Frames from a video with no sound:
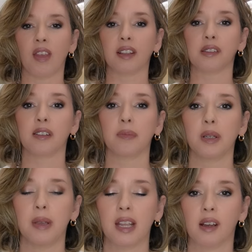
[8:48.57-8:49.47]
that's
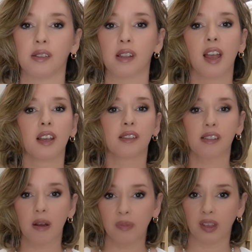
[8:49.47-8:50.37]
simply because
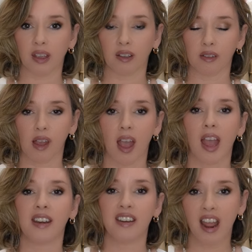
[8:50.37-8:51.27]
some things
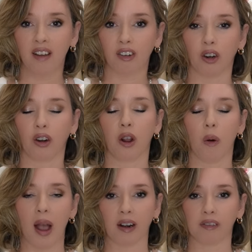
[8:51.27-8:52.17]
never
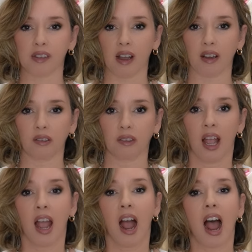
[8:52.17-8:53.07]
go out of style.
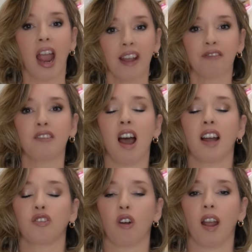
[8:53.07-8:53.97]
I have
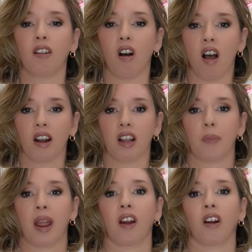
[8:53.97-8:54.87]
not tried on a
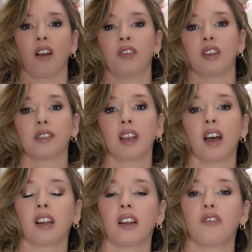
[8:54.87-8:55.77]
pair of this
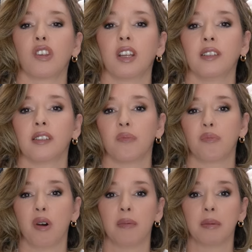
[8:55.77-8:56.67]
cut of jeans in
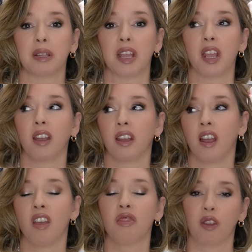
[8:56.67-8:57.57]
probably
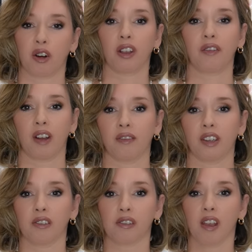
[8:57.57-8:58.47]
35
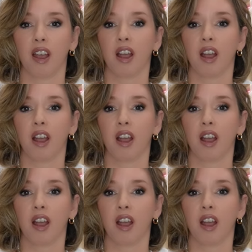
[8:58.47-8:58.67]
years.